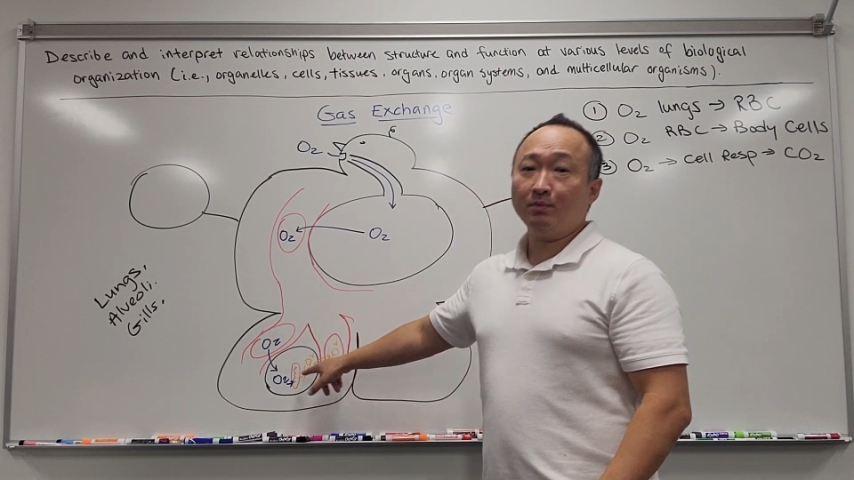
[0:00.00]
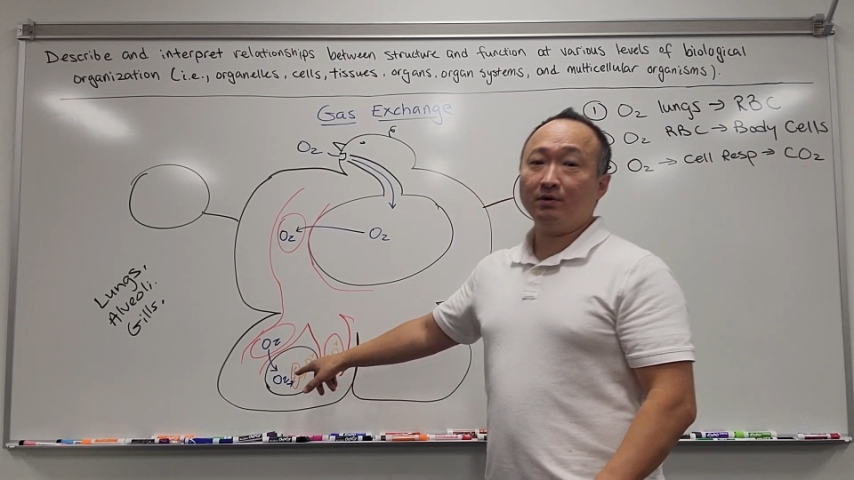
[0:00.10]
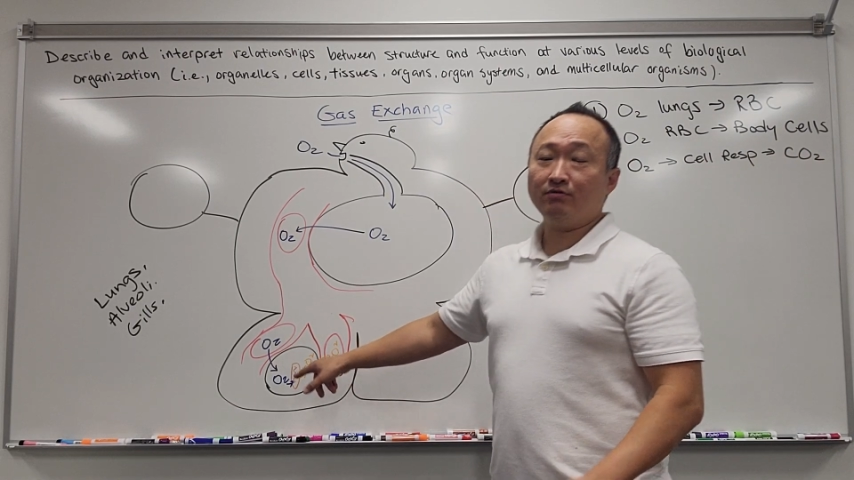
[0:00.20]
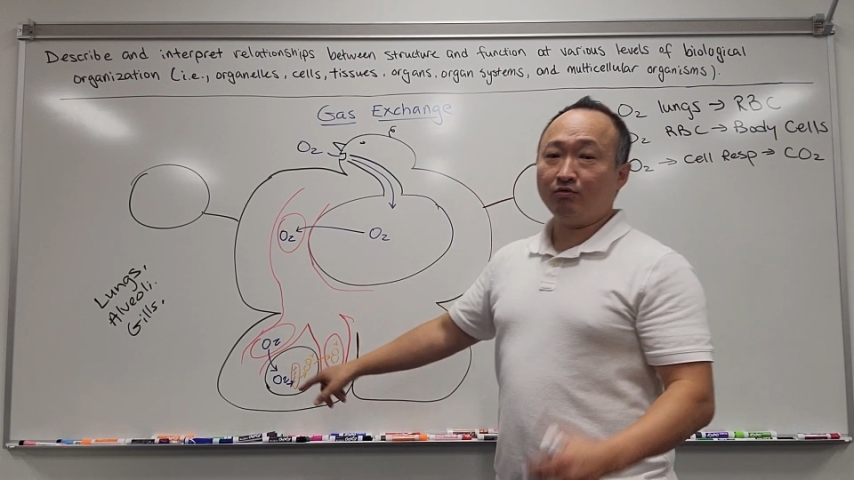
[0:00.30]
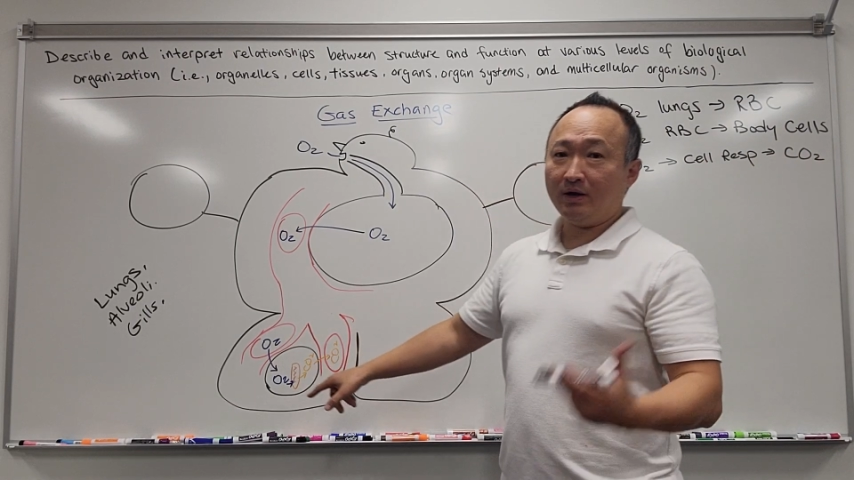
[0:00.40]

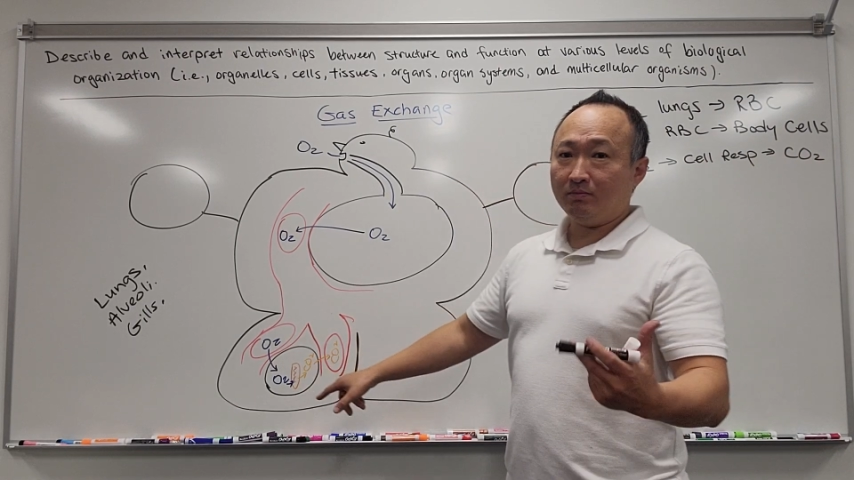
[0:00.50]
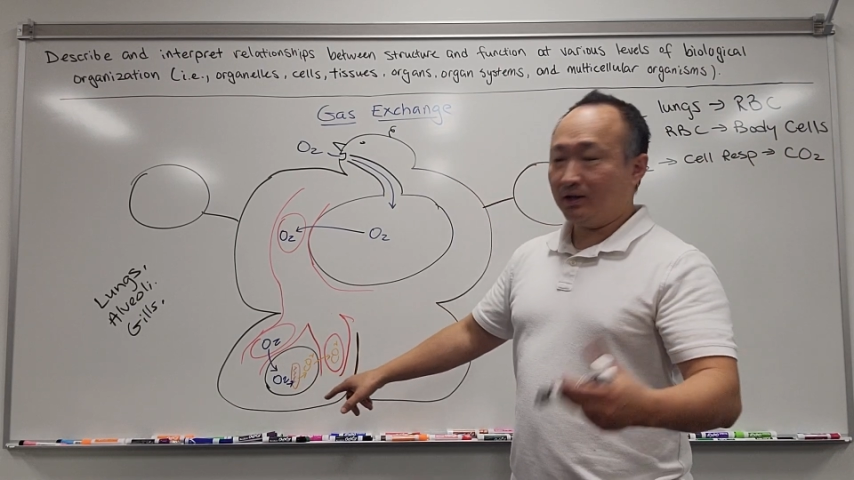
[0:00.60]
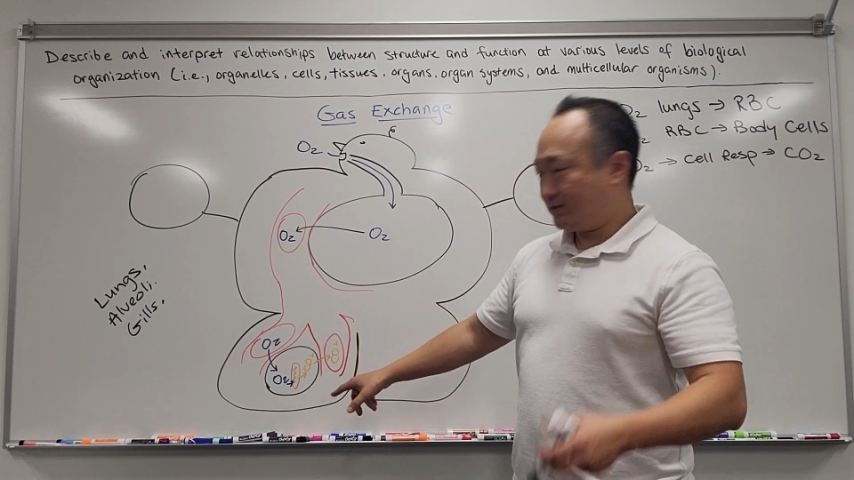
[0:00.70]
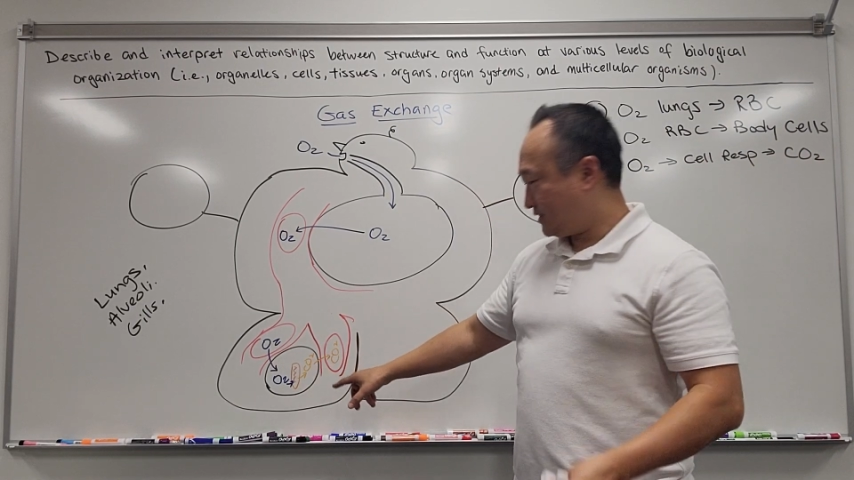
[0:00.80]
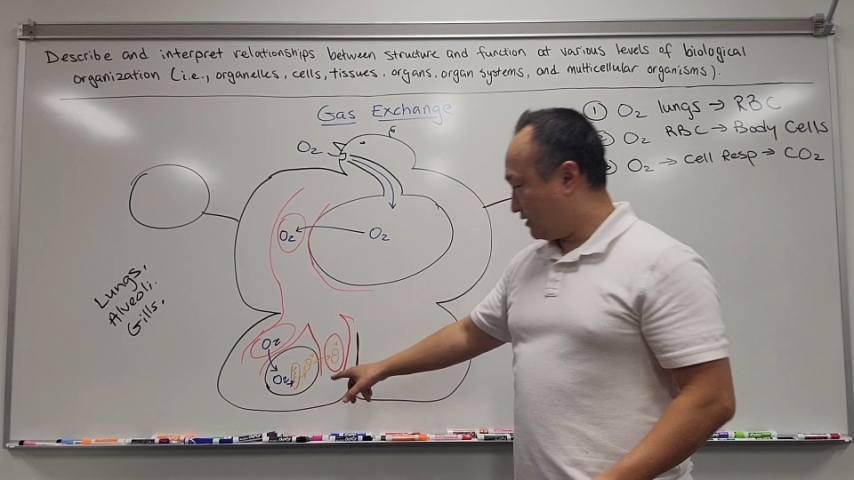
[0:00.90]
of red
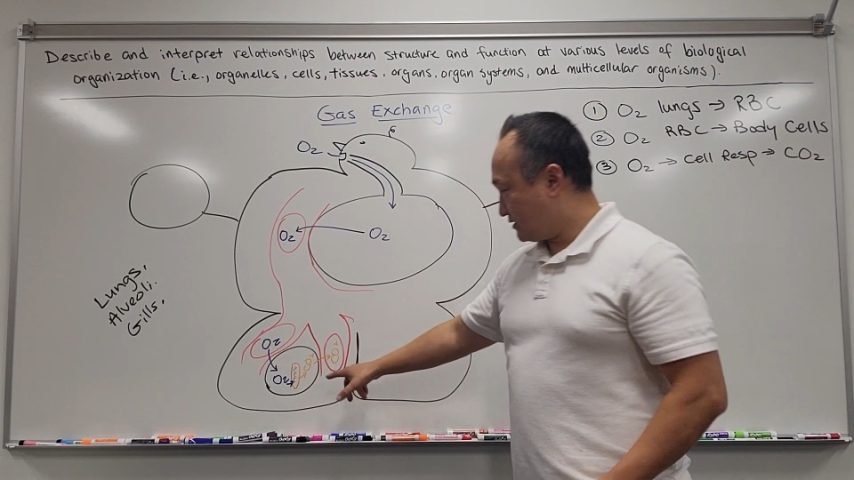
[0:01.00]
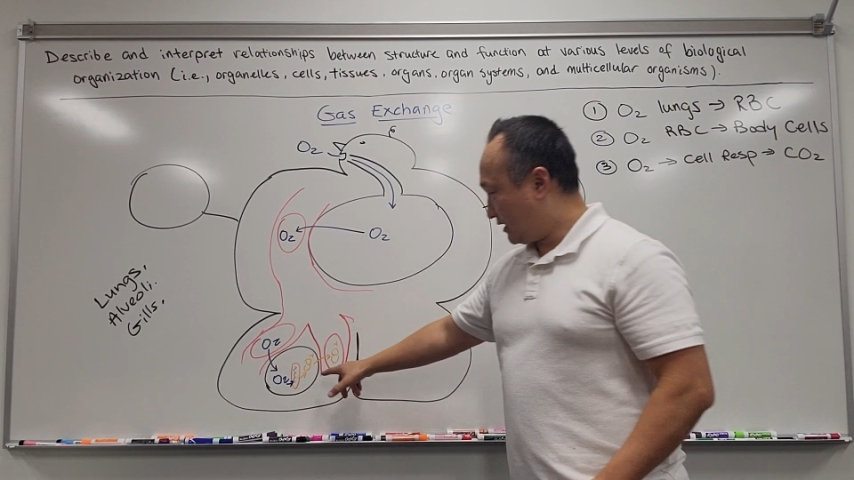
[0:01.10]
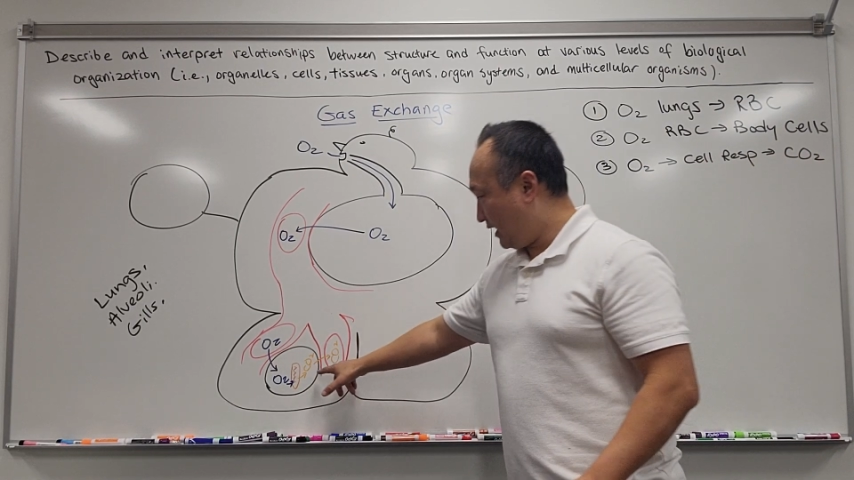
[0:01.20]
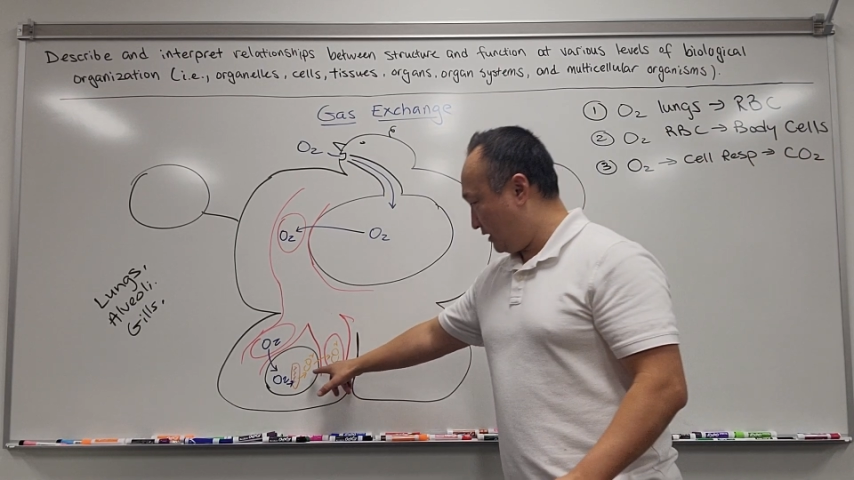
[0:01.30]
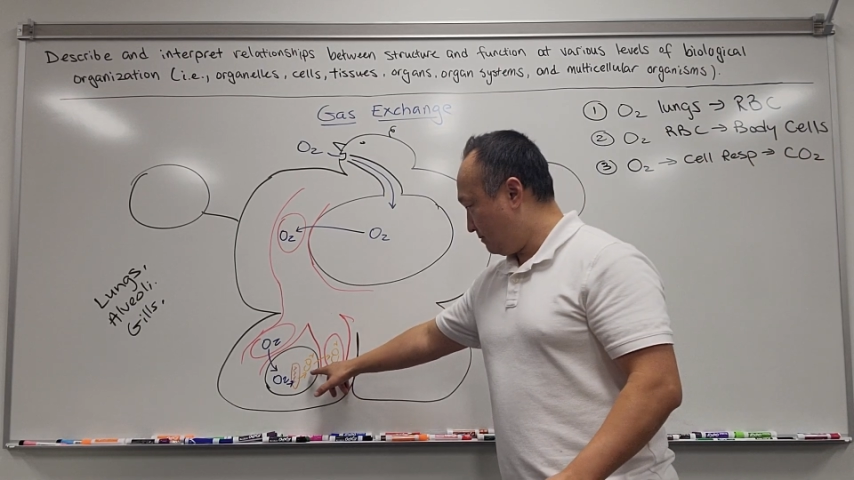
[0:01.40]
blood cells
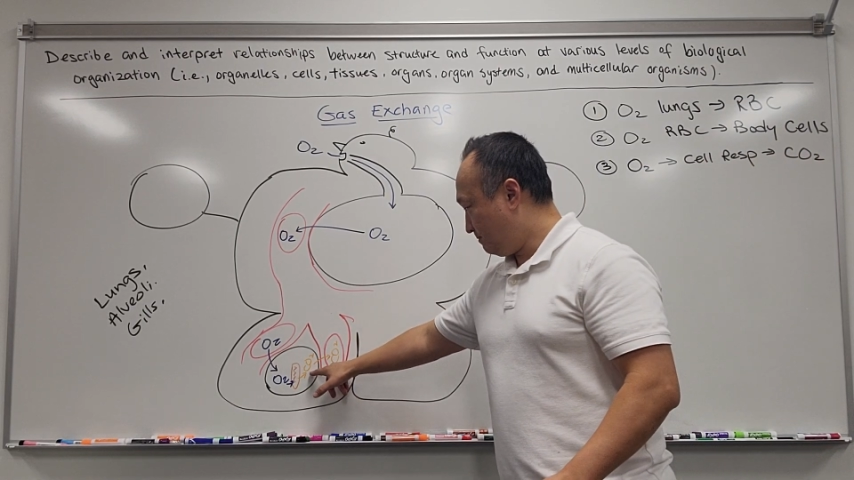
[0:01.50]
again.